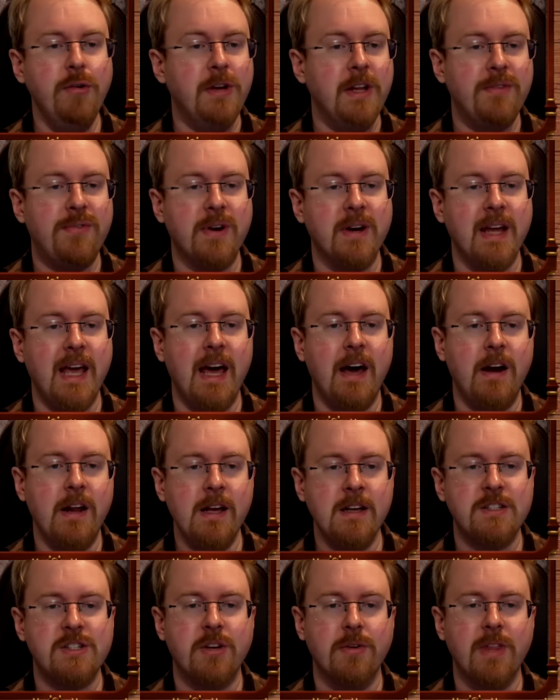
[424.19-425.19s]
to different
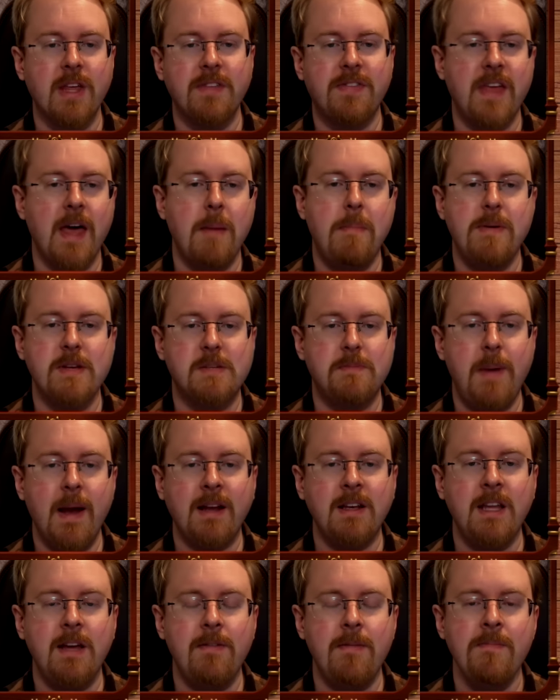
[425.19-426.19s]
areas so that their
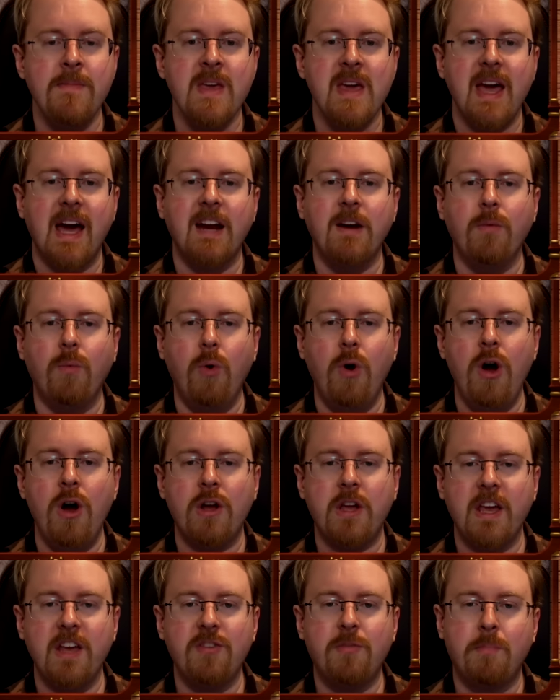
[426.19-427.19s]
perspective and
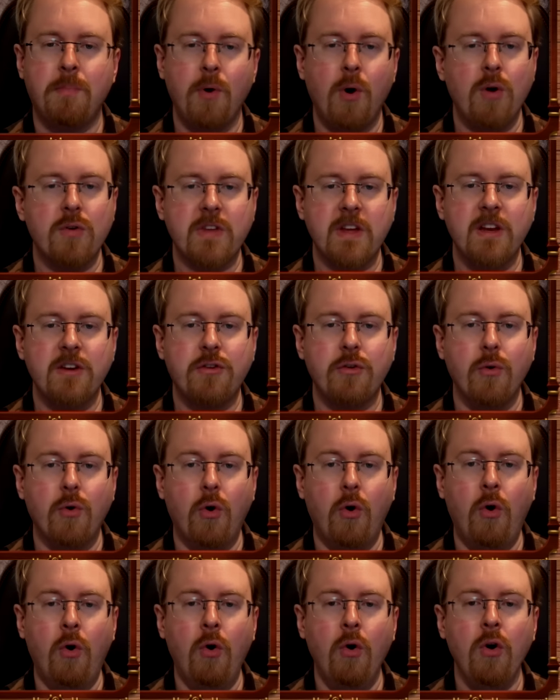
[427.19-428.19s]
work is brought into
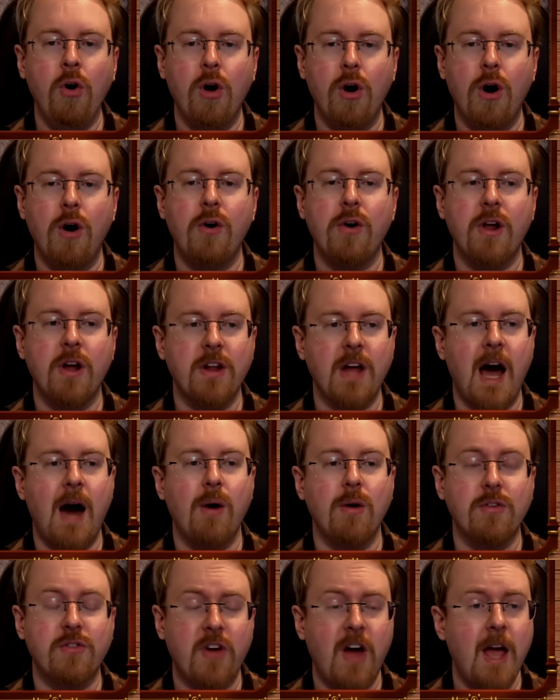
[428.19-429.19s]
all
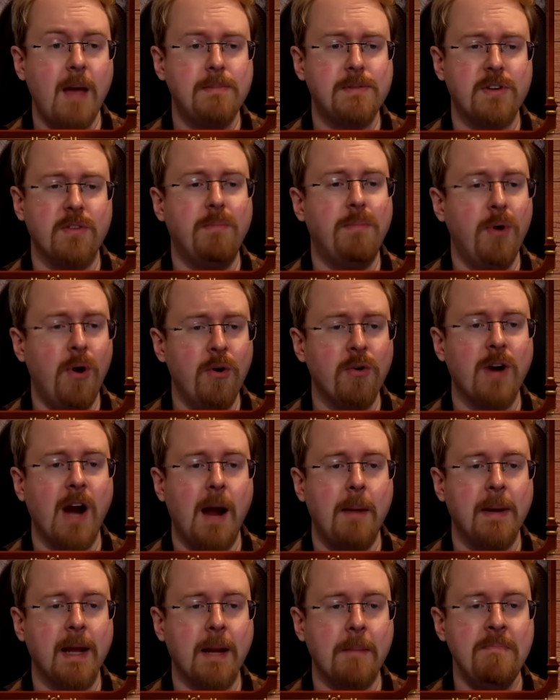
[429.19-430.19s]
our types of
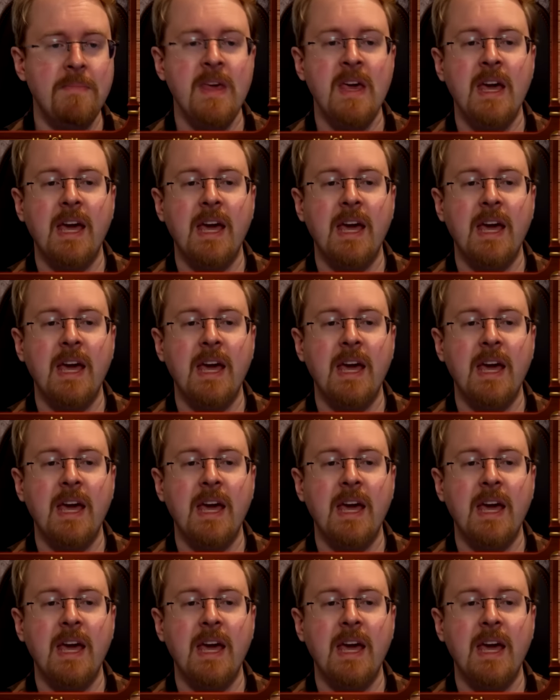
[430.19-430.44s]
programming.